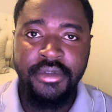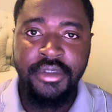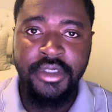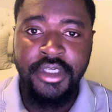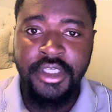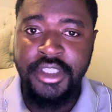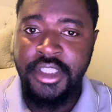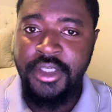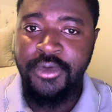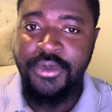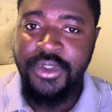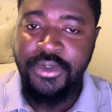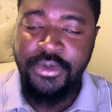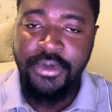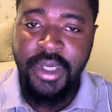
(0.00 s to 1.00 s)
it goes
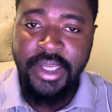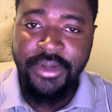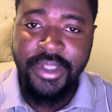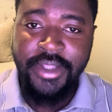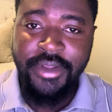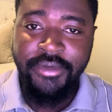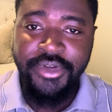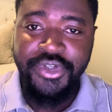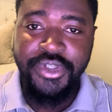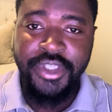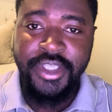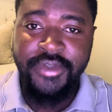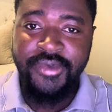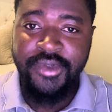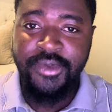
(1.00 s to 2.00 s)
to another direction, it
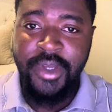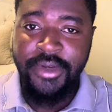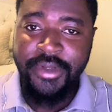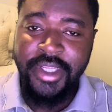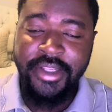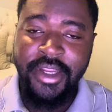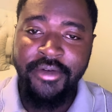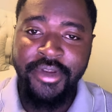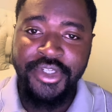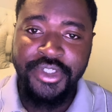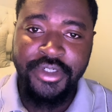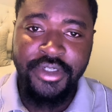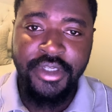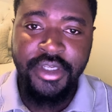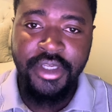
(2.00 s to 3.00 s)
gives you to another direction